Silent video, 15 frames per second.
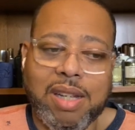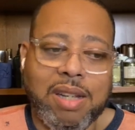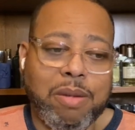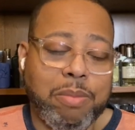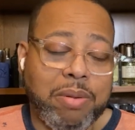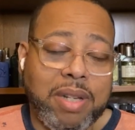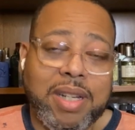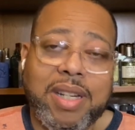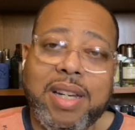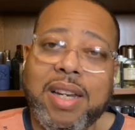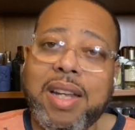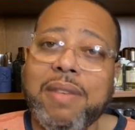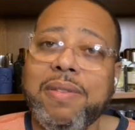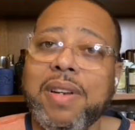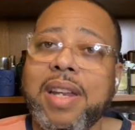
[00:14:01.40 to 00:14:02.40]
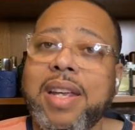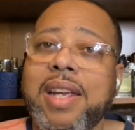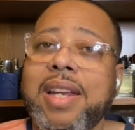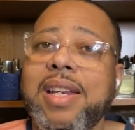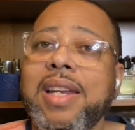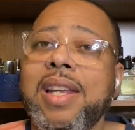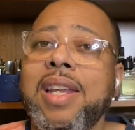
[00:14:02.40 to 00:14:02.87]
completely left lane.